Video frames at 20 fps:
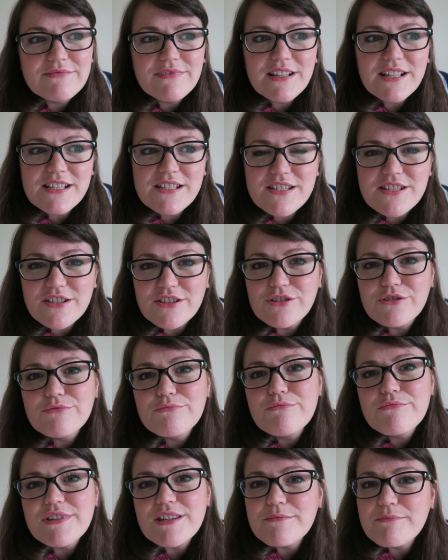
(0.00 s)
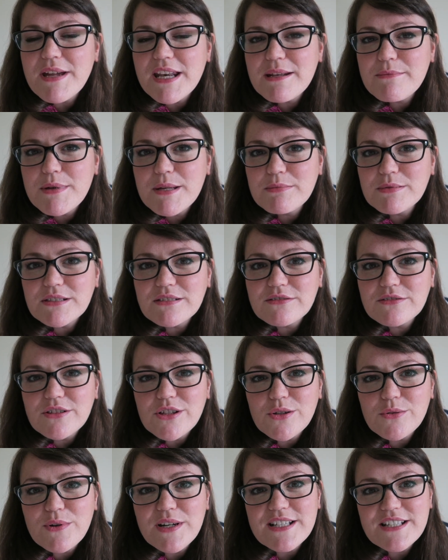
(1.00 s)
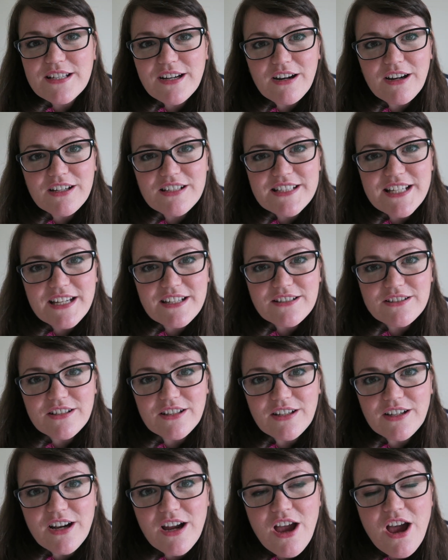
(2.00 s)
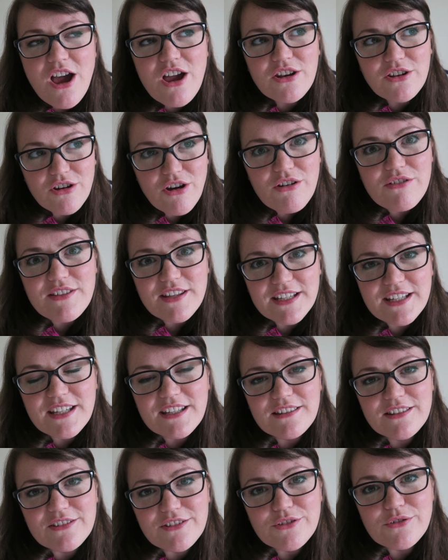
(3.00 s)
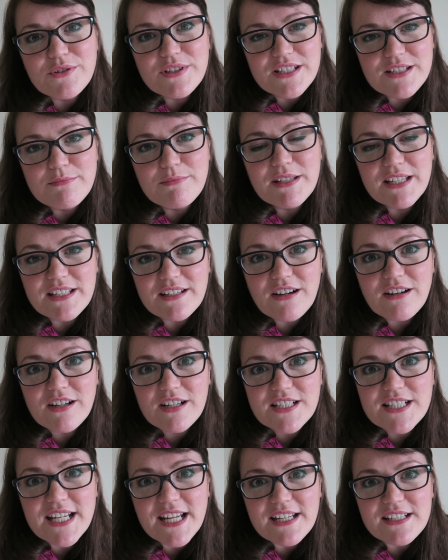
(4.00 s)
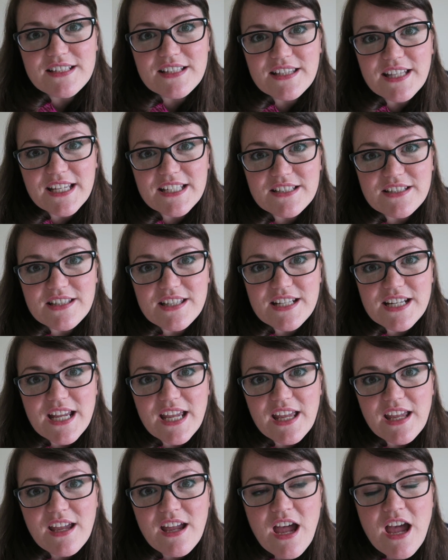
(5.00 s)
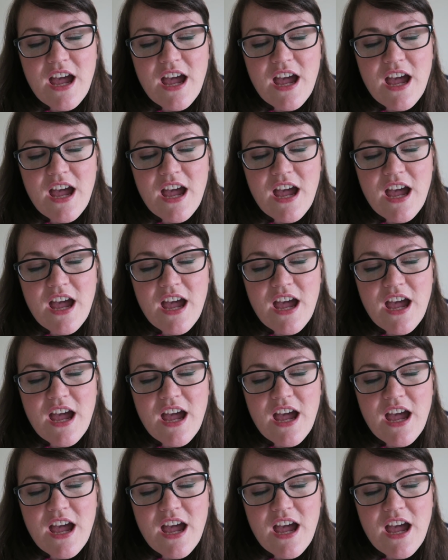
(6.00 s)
assume that many people go into architecture not thinking they're going to be an architect at the end of the day.